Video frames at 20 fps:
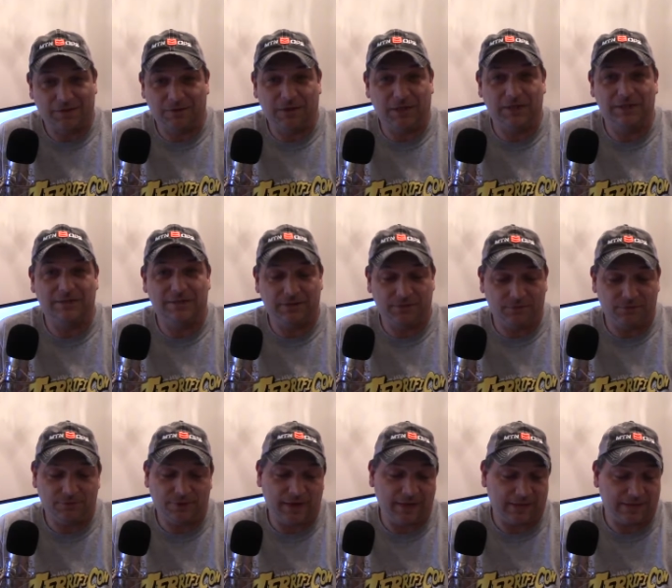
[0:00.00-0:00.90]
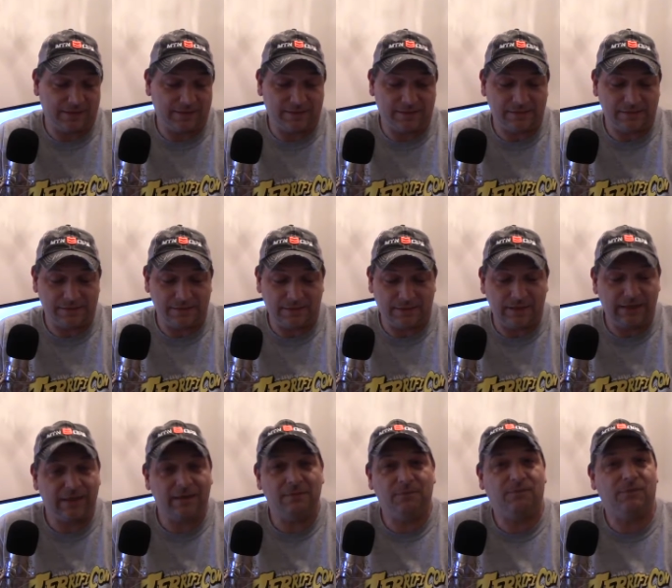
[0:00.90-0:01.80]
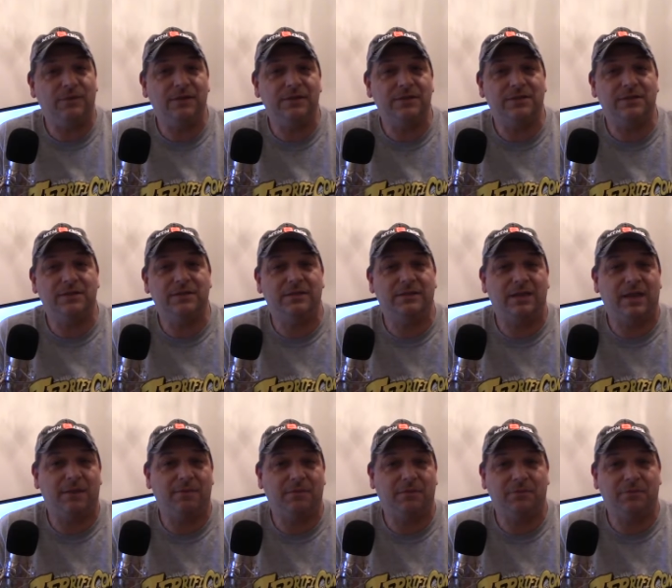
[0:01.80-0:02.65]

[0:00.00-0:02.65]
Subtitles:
You're right, consistent. He didn't finish in the top